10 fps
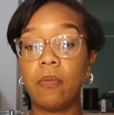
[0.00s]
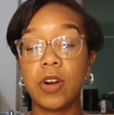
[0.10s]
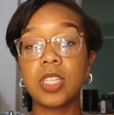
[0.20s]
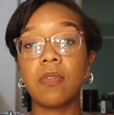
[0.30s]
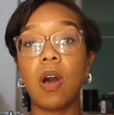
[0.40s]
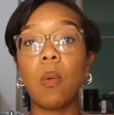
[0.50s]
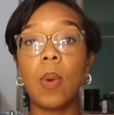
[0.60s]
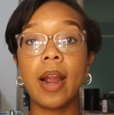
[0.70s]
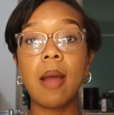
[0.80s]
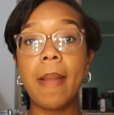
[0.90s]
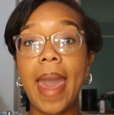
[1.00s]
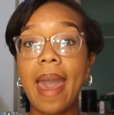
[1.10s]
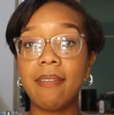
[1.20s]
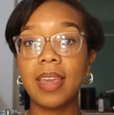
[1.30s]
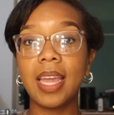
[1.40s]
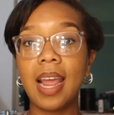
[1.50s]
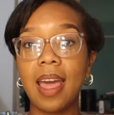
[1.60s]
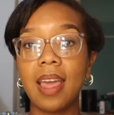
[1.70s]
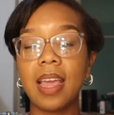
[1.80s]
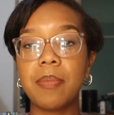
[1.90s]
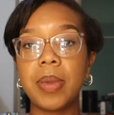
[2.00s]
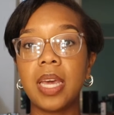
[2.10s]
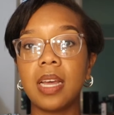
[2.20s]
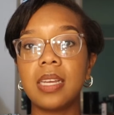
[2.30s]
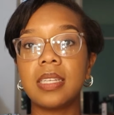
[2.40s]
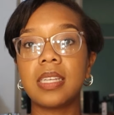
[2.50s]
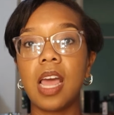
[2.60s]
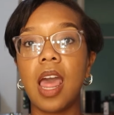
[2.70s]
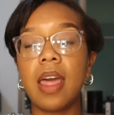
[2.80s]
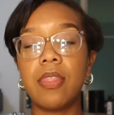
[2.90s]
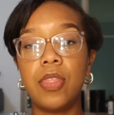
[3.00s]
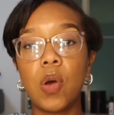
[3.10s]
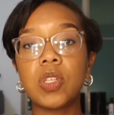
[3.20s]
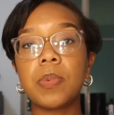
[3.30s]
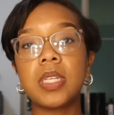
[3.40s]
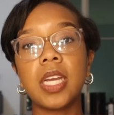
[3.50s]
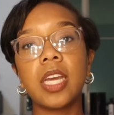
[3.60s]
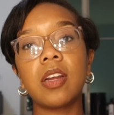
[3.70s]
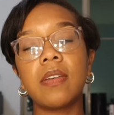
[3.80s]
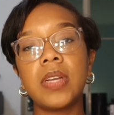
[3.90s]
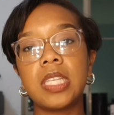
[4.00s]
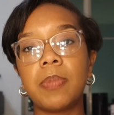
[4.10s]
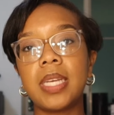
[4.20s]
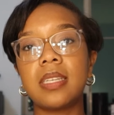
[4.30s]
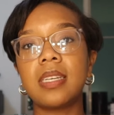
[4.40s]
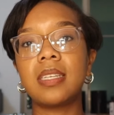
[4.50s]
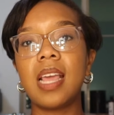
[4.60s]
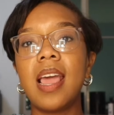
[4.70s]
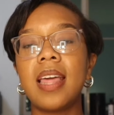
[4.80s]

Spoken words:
first of all, where I'm having it at, because those particular event spaces,